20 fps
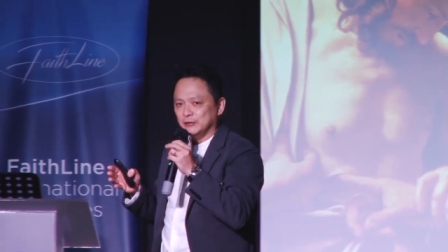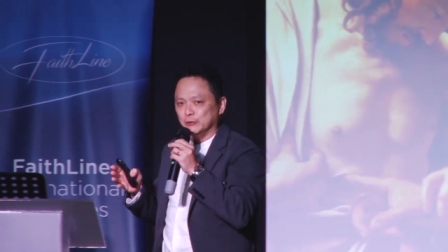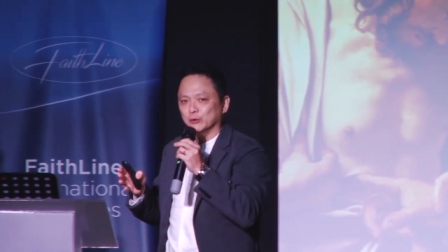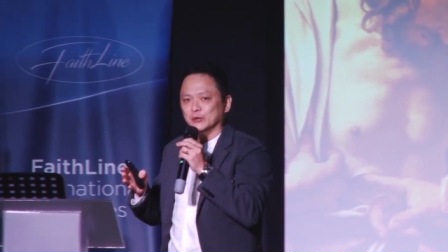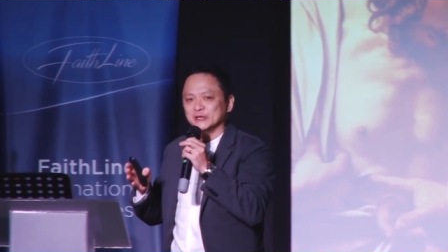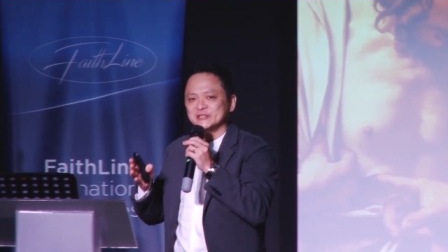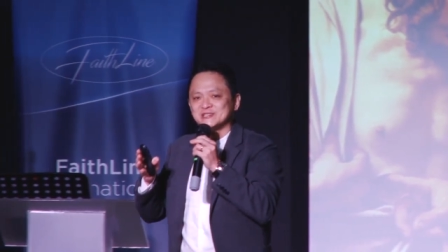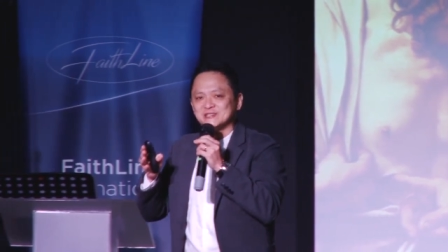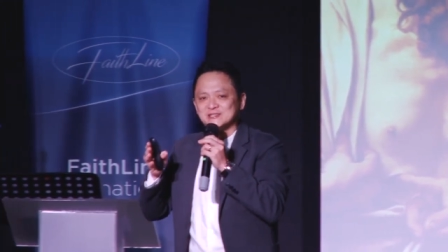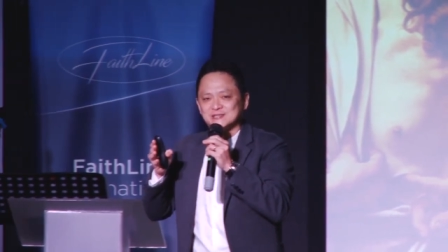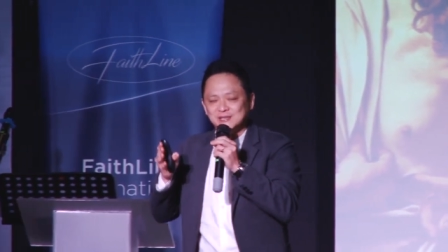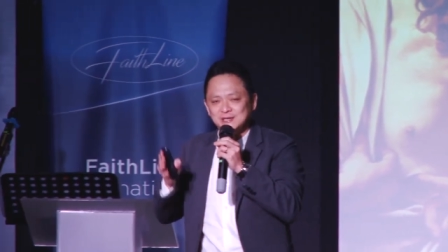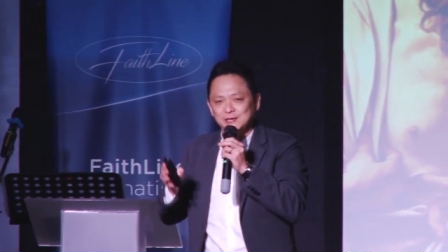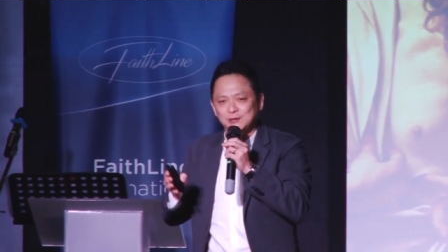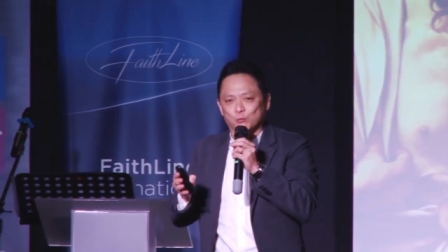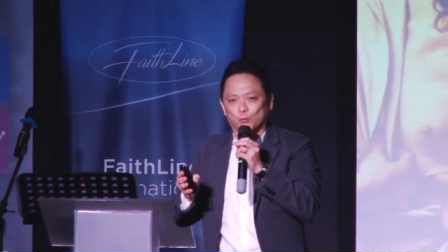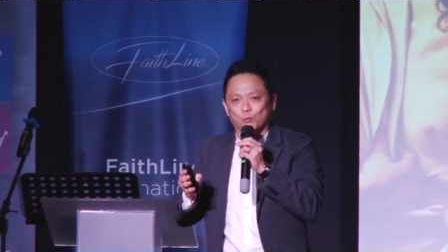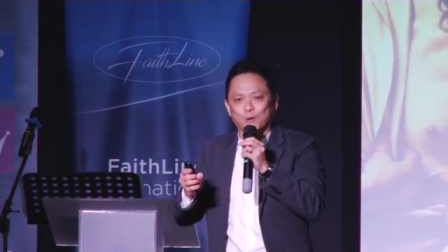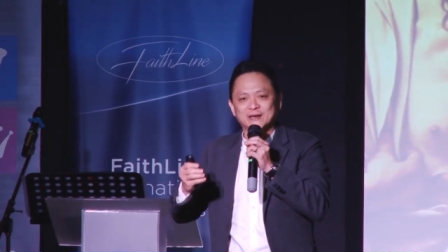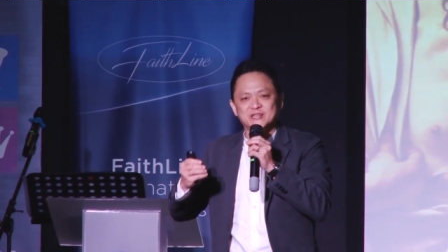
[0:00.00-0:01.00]
you will
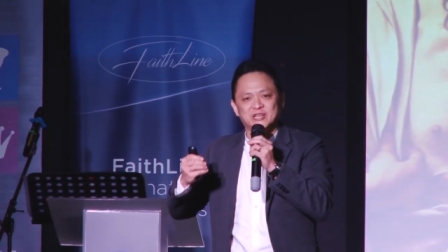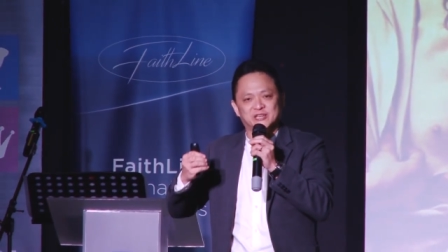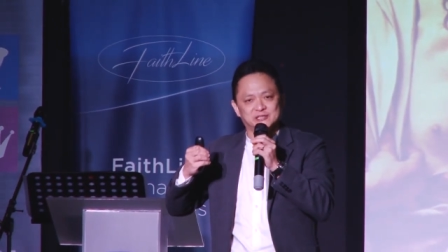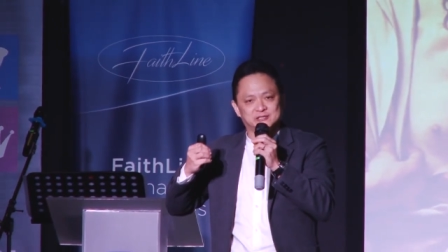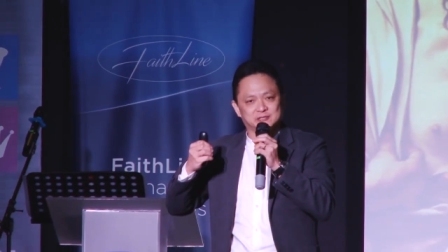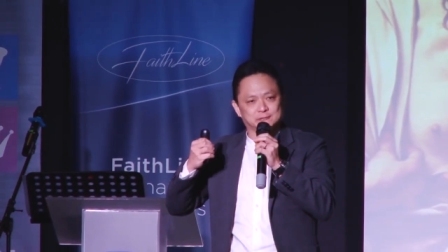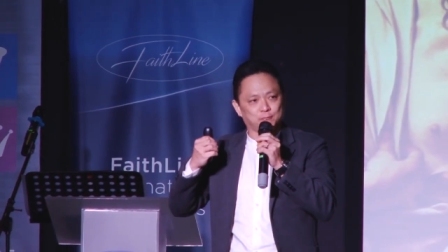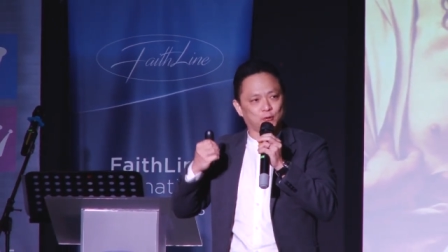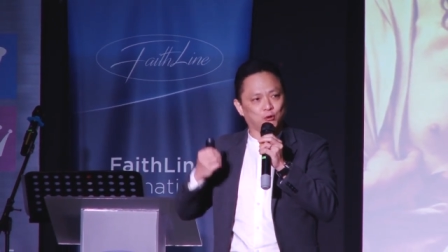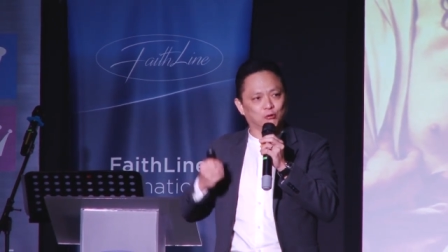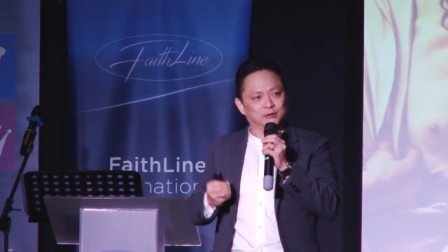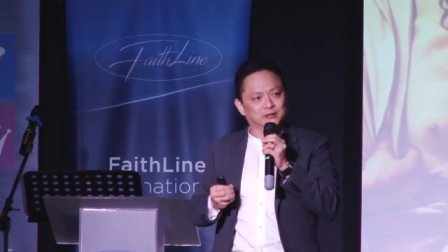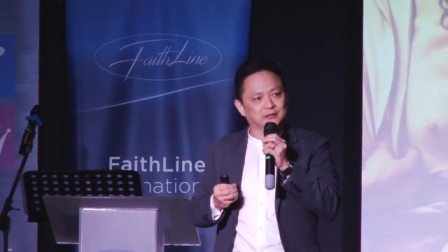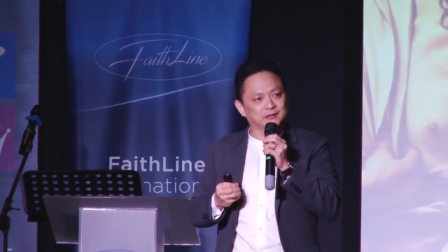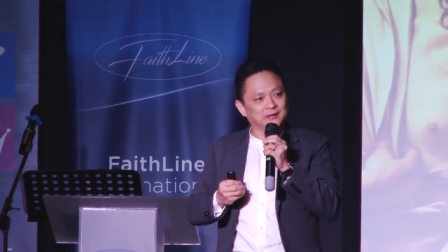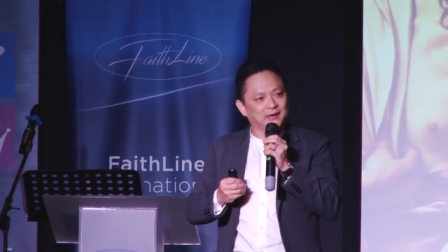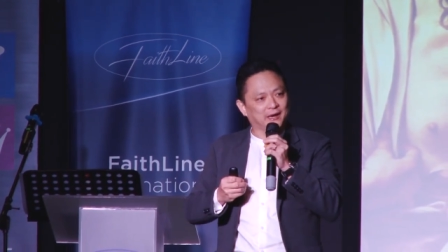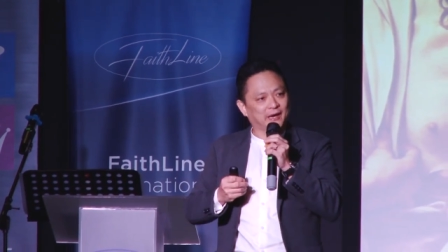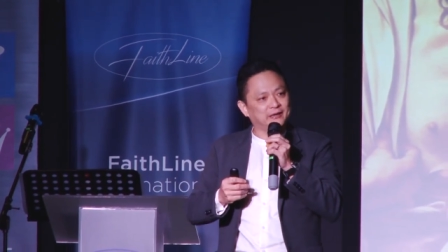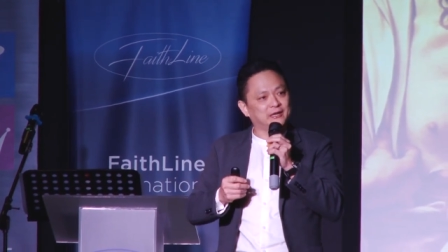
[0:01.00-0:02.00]
see what he spoke,
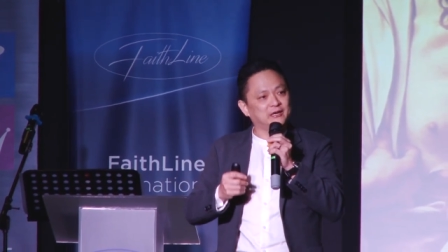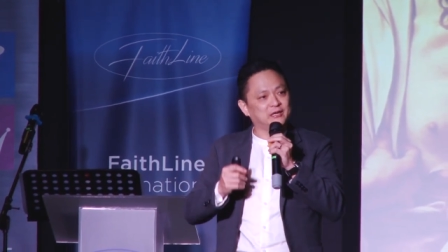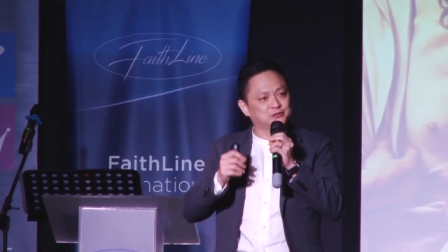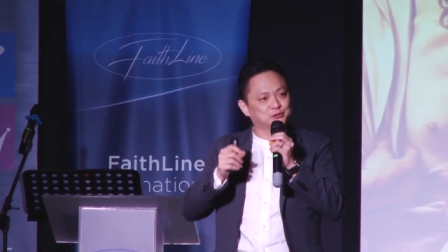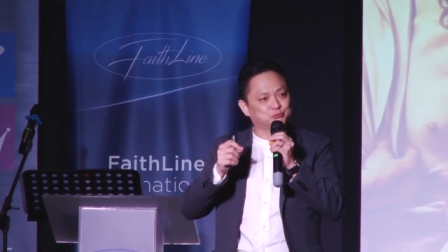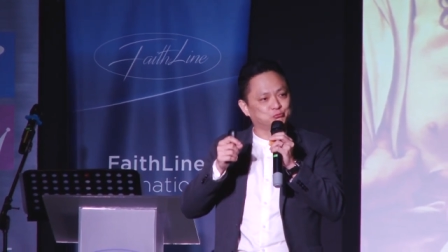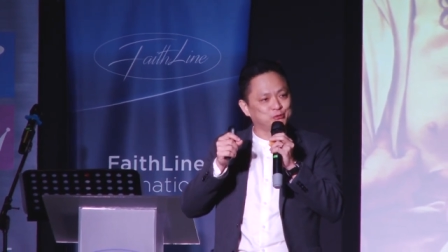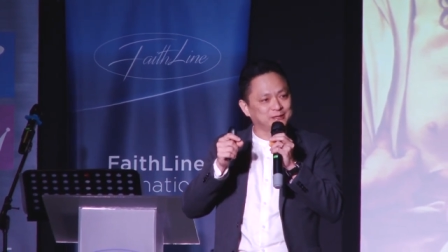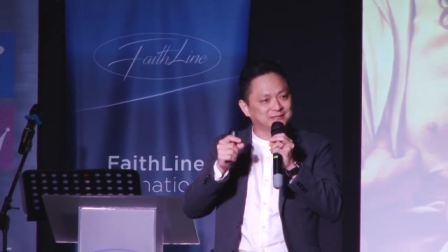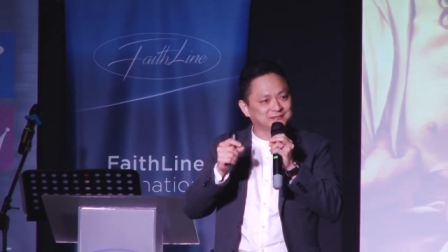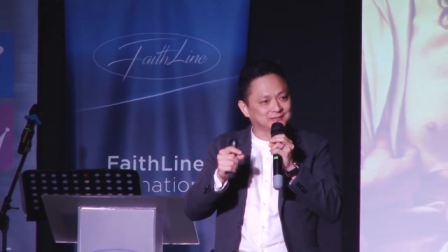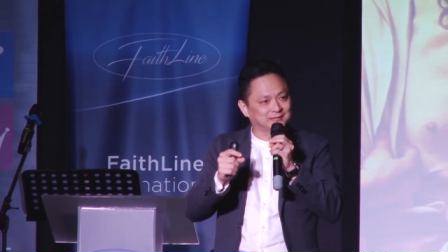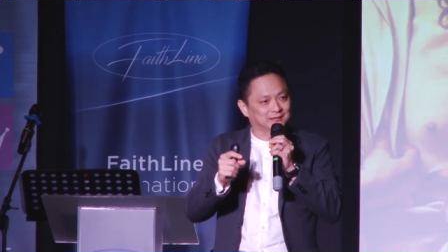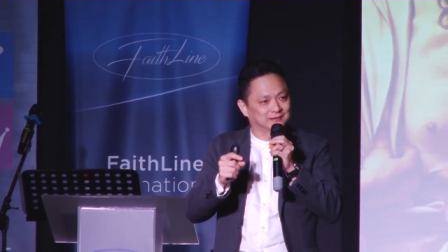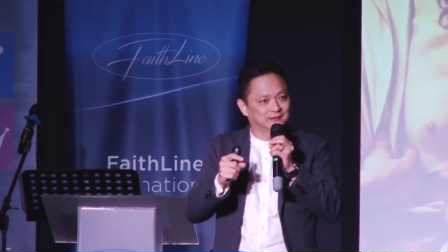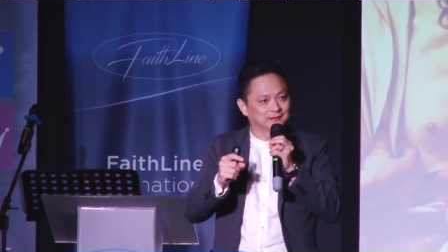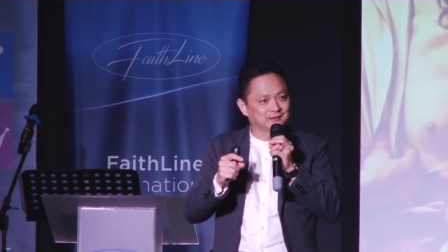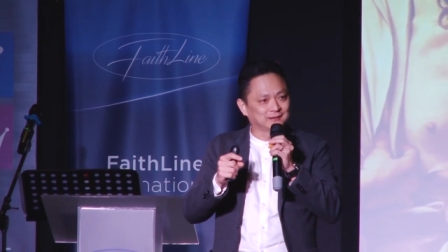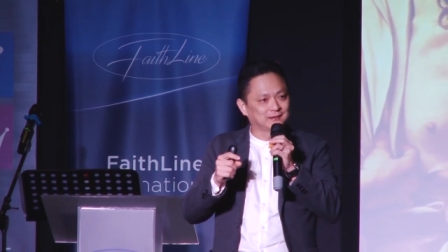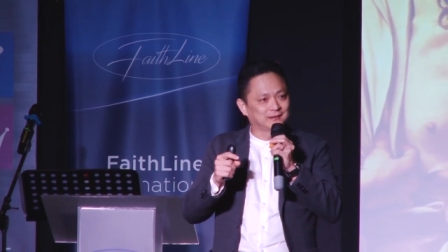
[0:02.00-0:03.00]
and it is
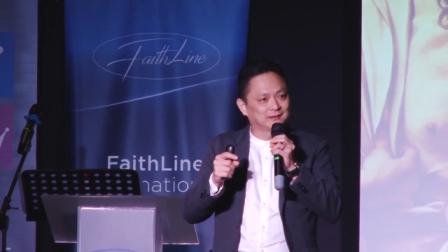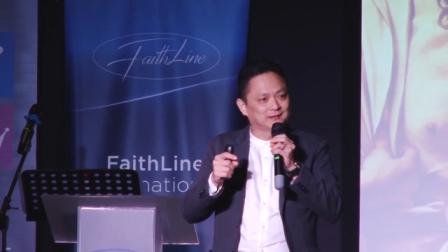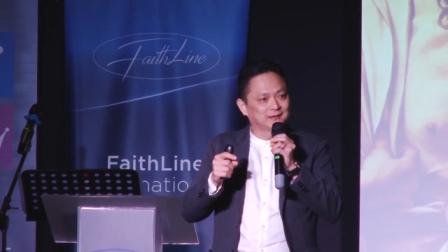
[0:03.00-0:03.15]
written